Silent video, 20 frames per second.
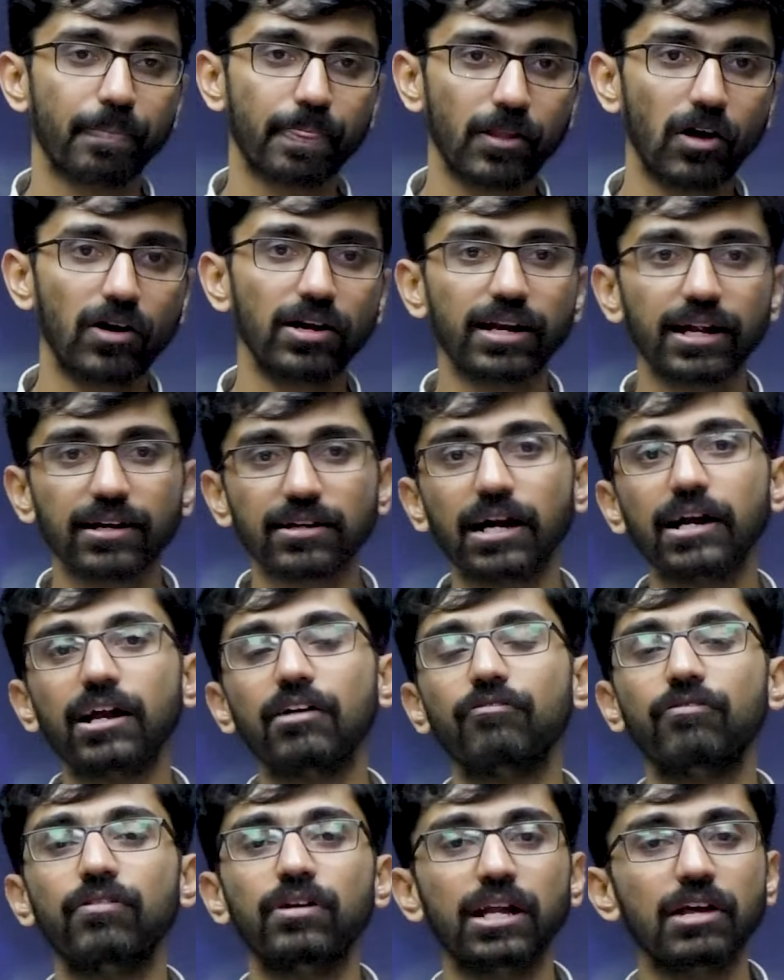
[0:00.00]
Okay, that kind
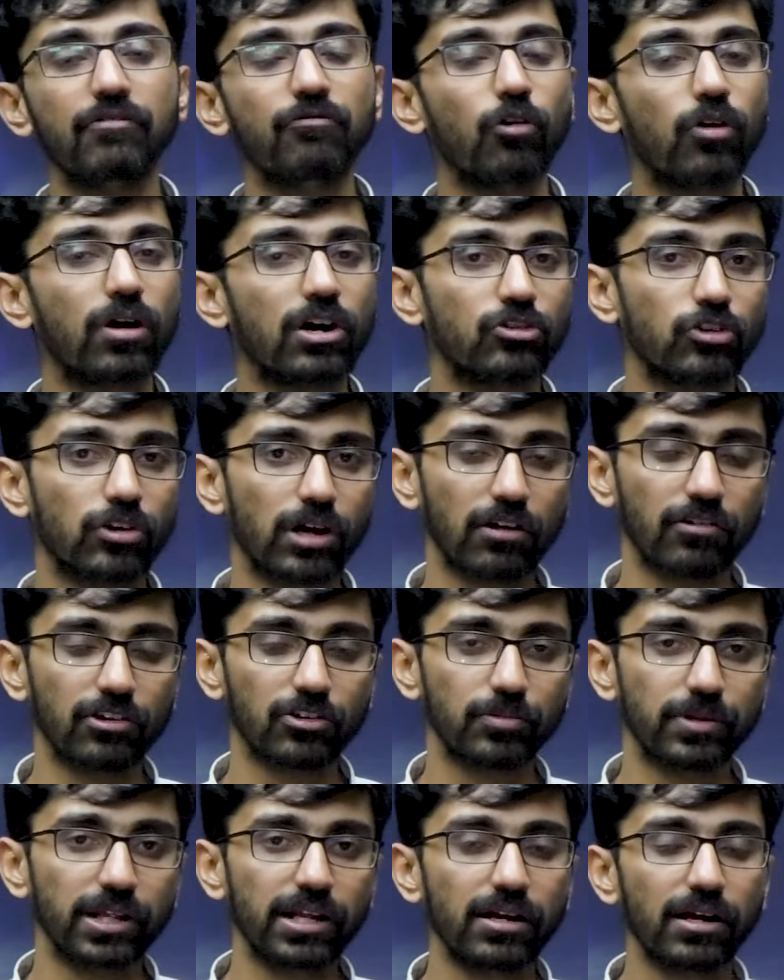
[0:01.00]
of deep focus should always
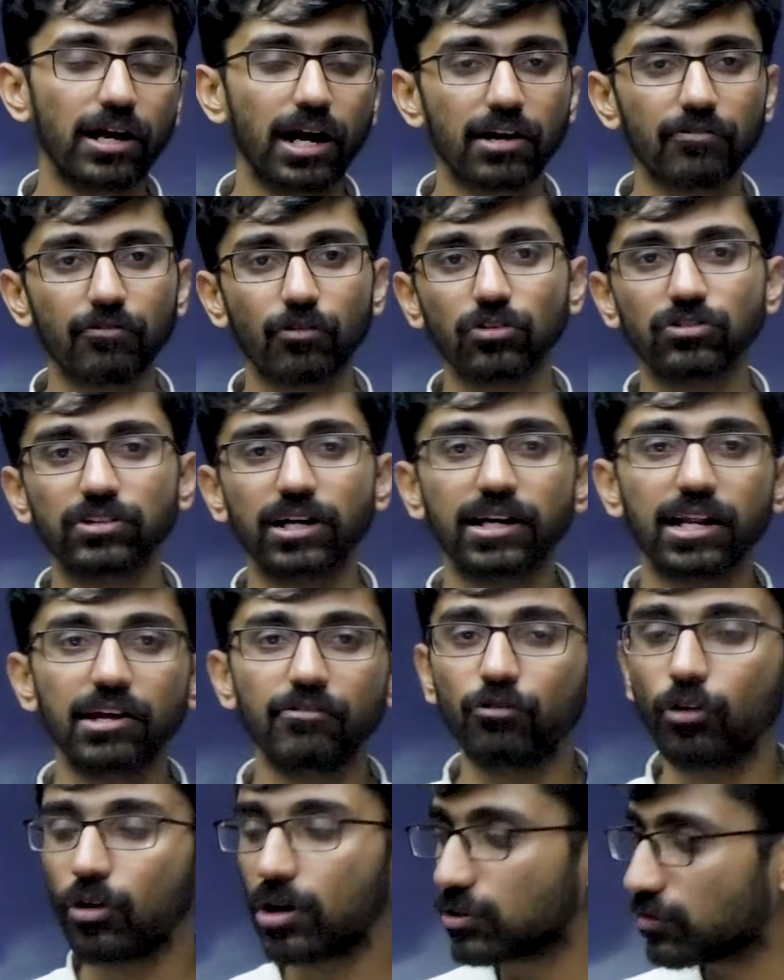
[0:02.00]
be there, and of course that deep
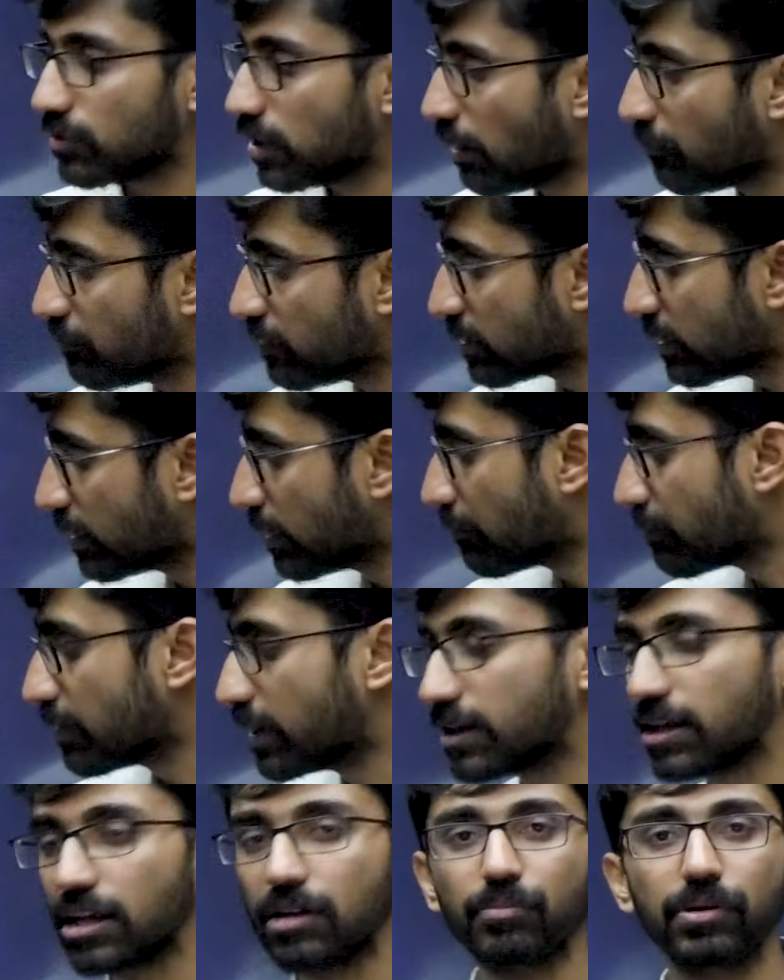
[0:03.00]
focus will obviously
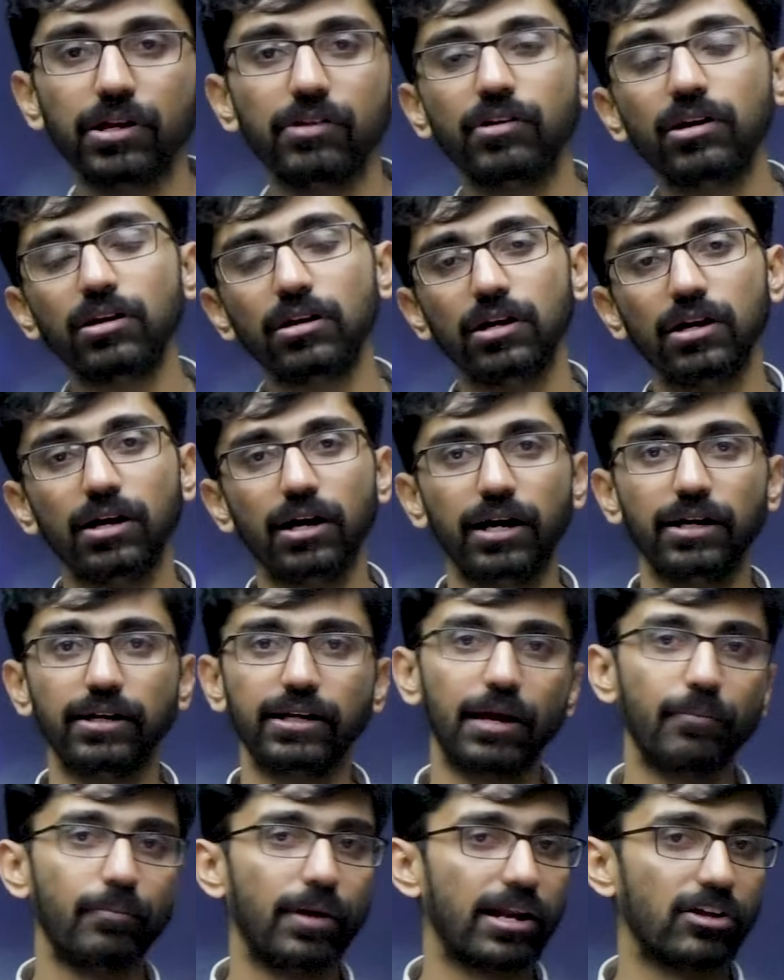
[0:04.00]
definitely help in your
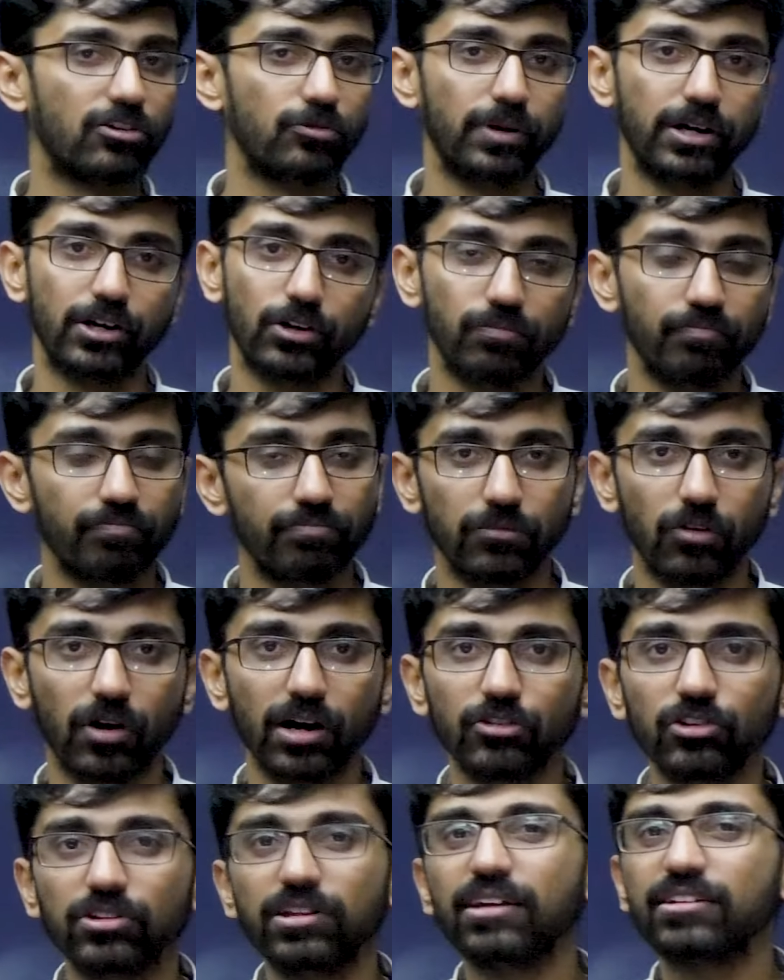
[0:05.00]
time management too.
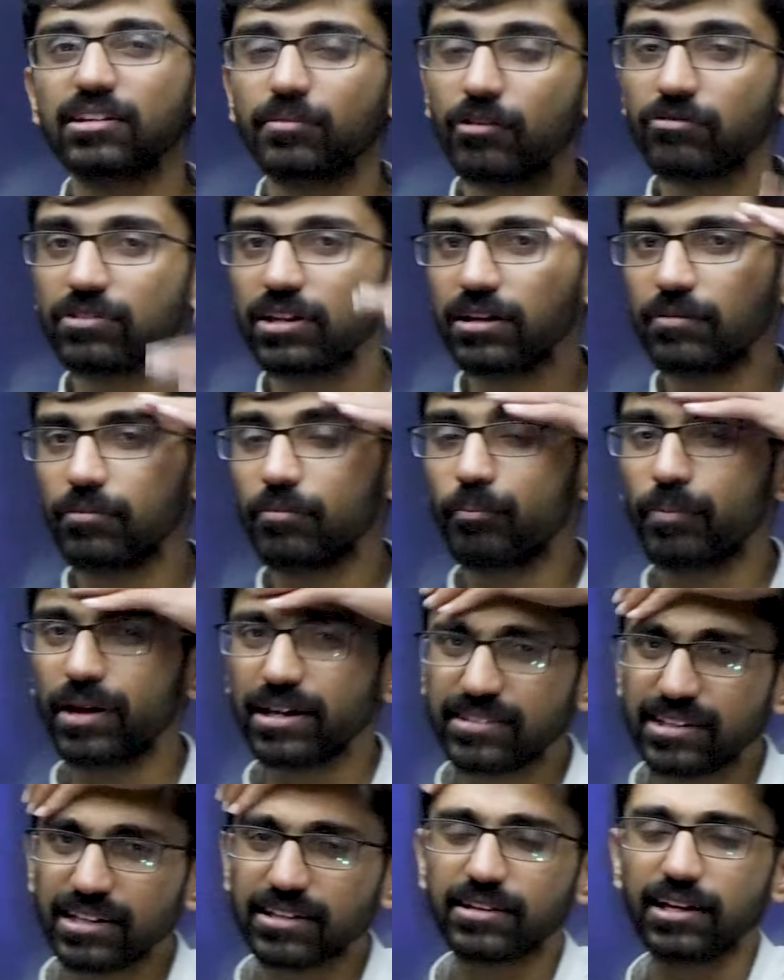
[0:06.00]
Okay, so these are some of the
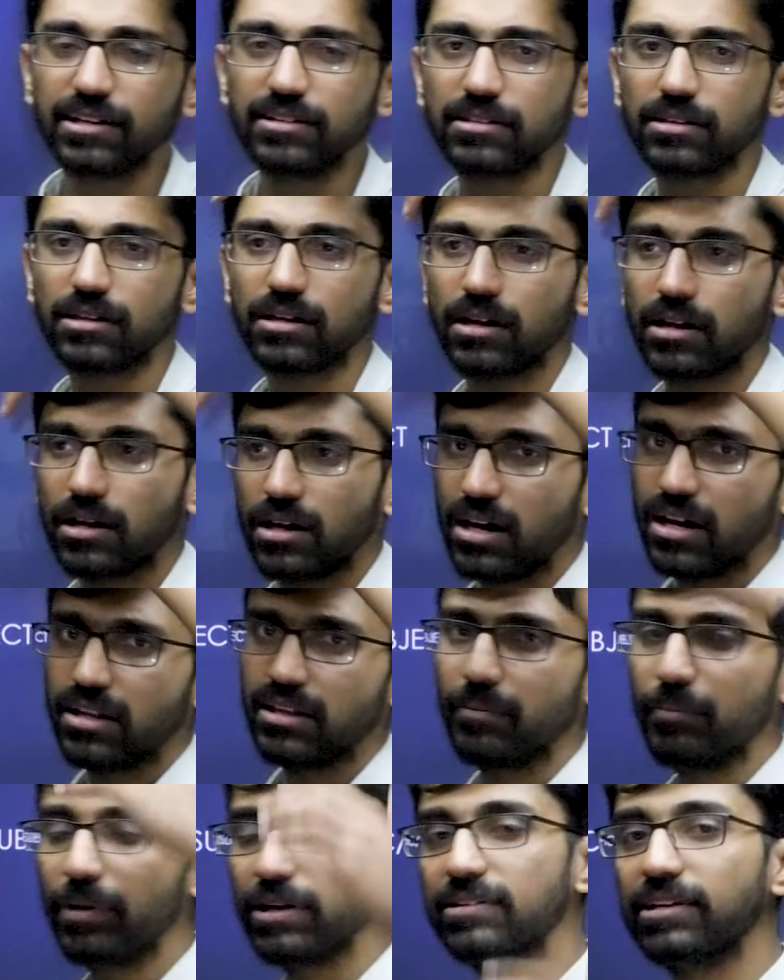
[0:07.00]
basic things,
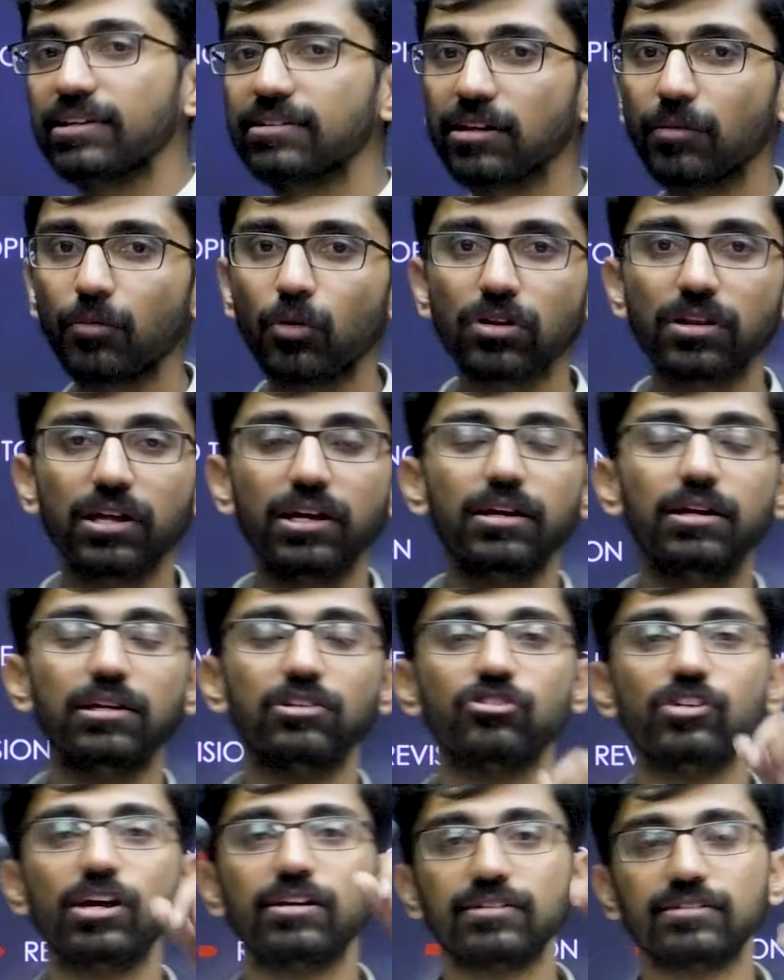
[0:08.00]
the basics about the
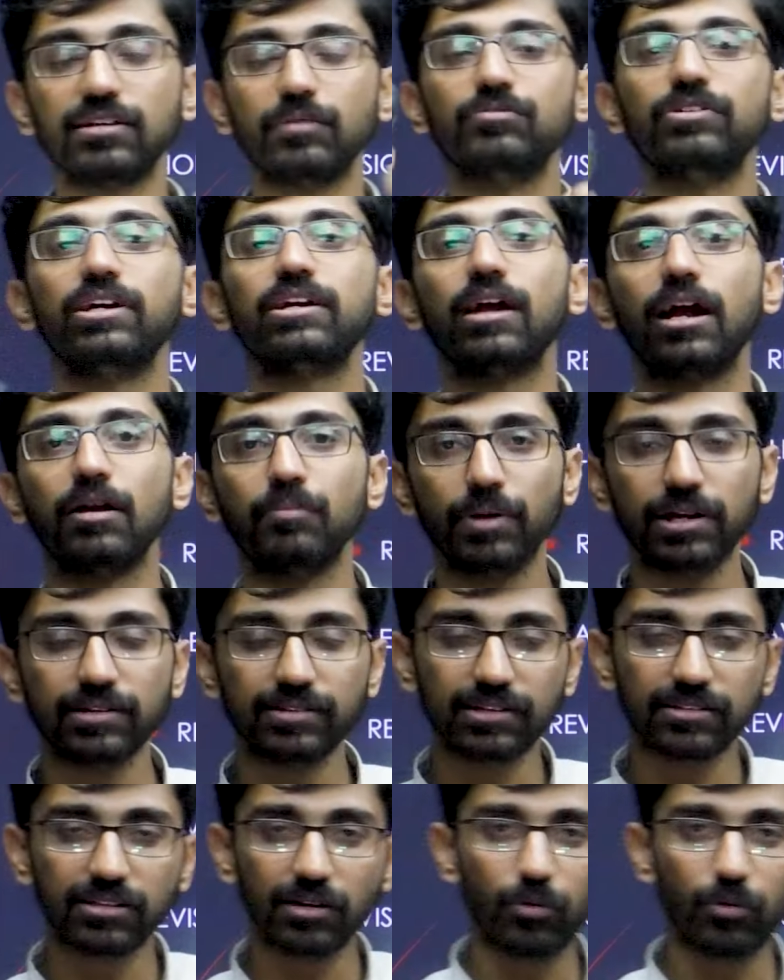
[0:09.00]
history as a subject, and basics